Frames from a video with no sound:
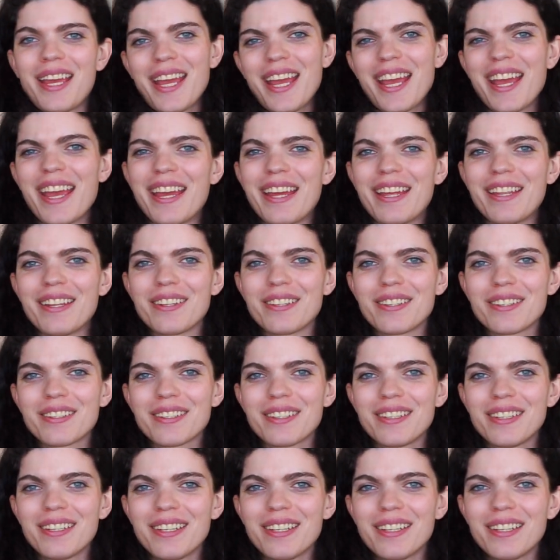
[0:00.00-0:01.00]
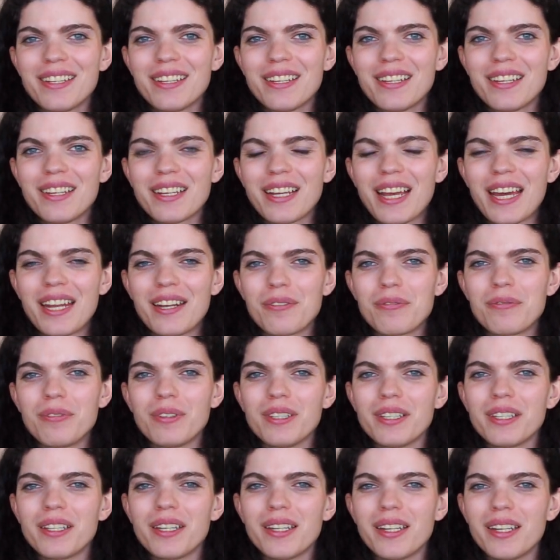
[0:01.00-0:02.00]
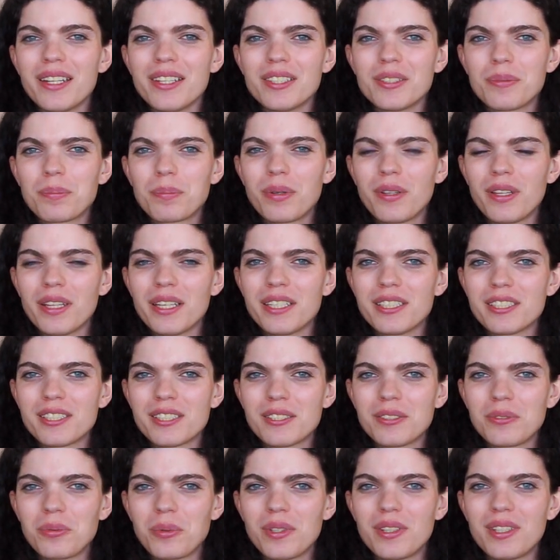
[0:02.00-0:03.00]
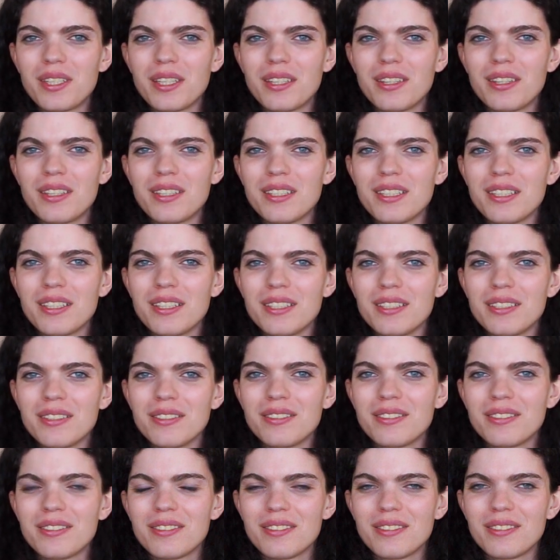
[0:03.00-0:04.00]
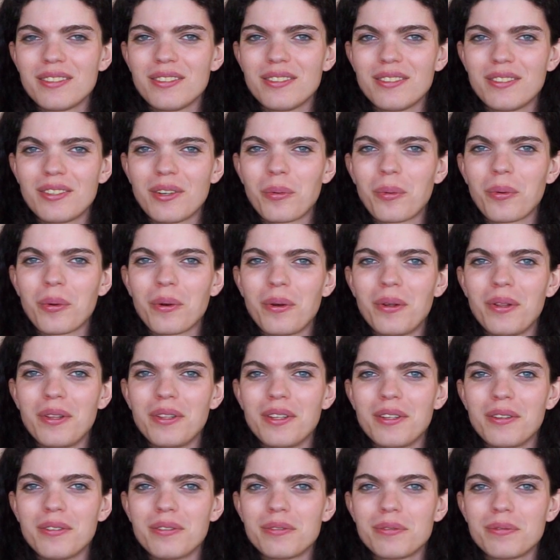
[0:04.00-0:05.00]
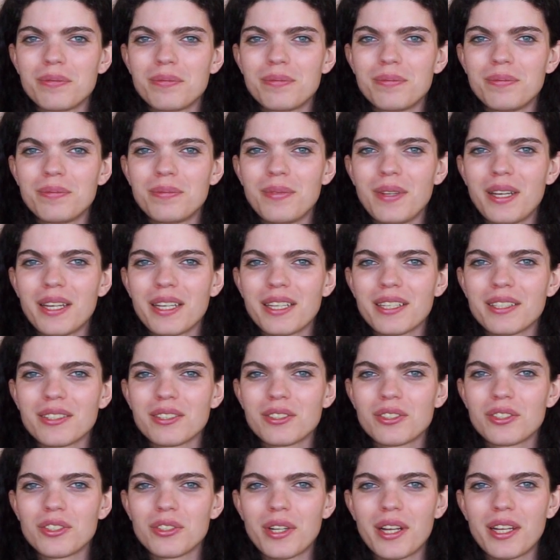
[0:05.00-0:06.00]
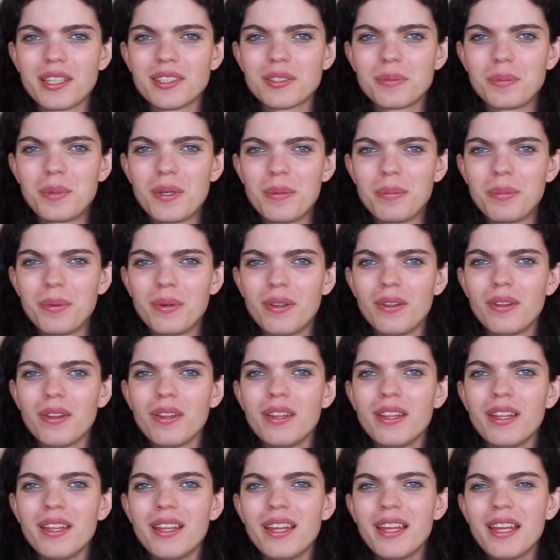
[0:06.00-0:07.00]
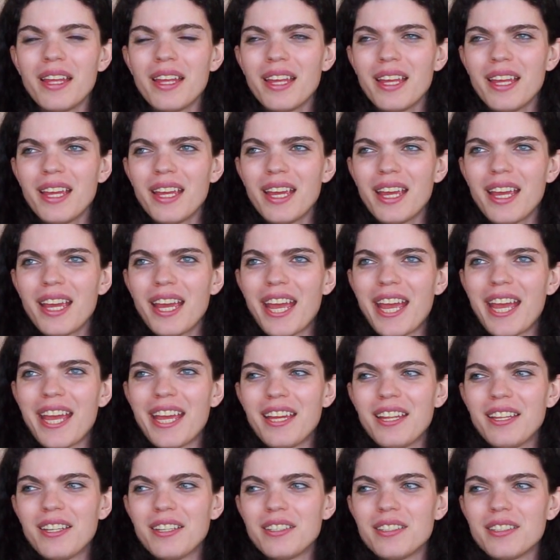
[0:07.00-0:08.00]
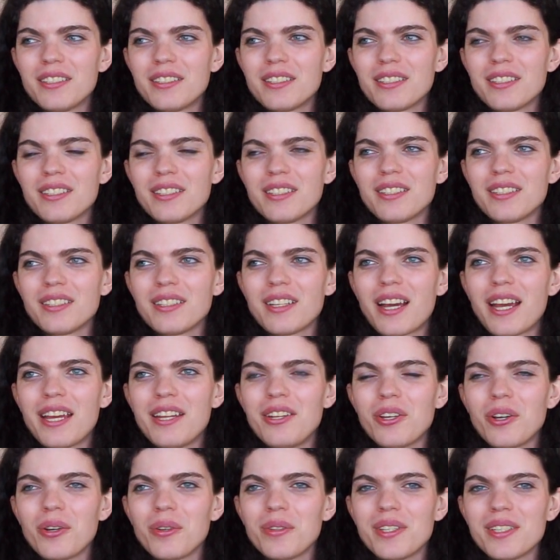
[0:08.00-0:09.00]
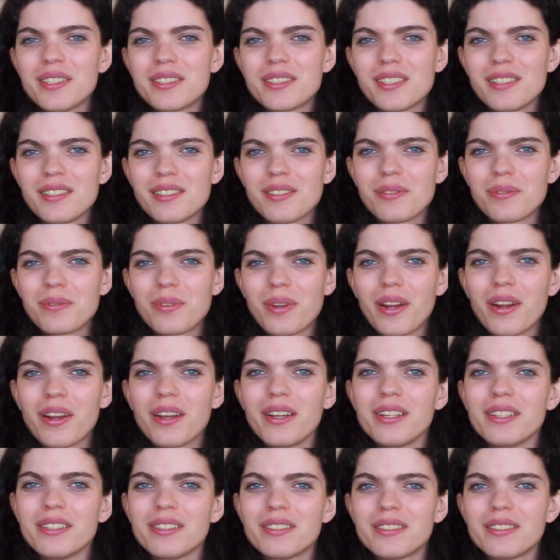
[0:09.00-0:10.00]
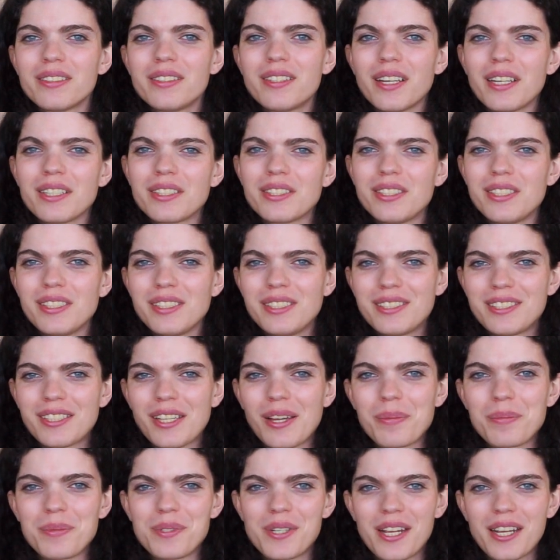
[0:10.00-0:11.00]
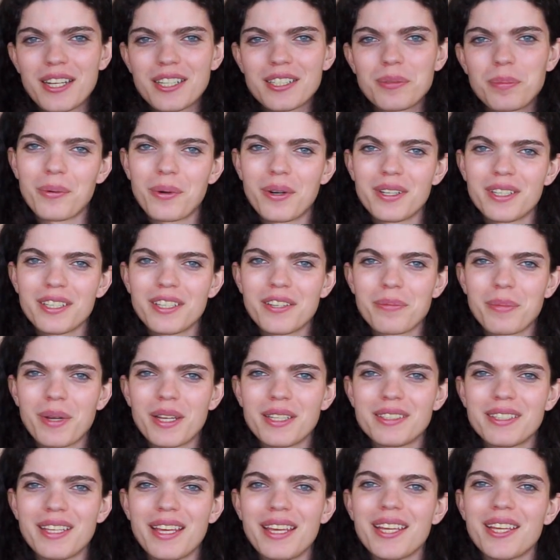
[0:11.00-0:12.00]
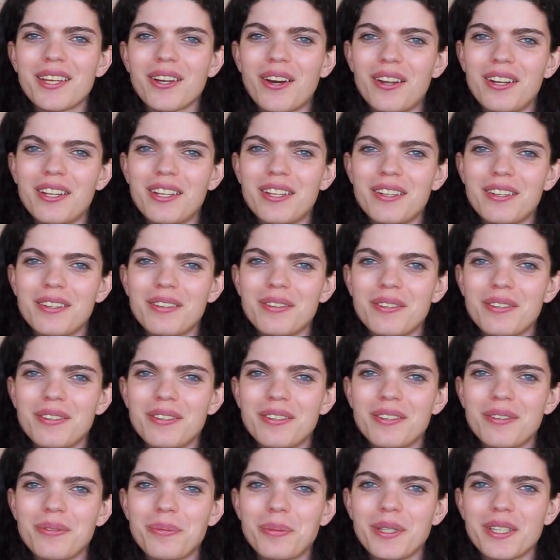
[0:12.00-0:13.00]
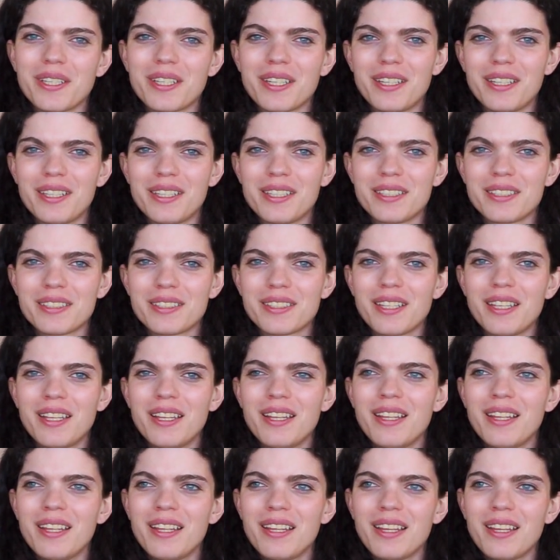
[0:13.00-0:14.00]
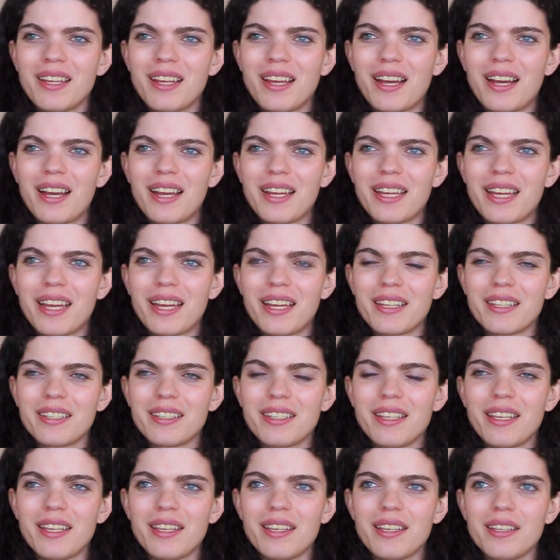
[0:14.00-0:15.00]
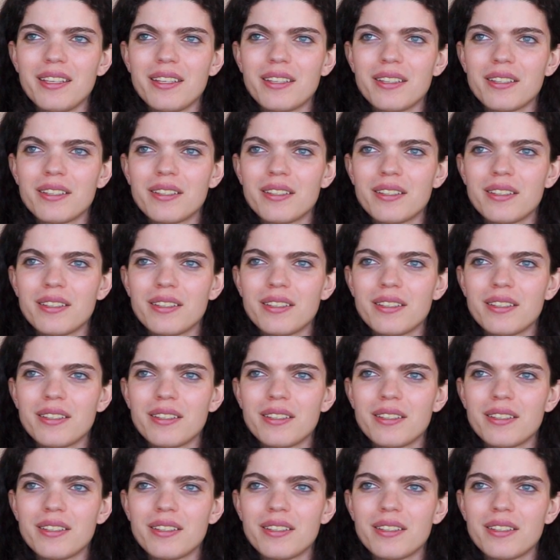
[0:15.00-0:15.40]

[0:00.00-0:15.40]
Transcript: and kind of validity's place within the world of, I guess, trans people. And I know this is a very touchy subject. I wanted to give my take on it because I had a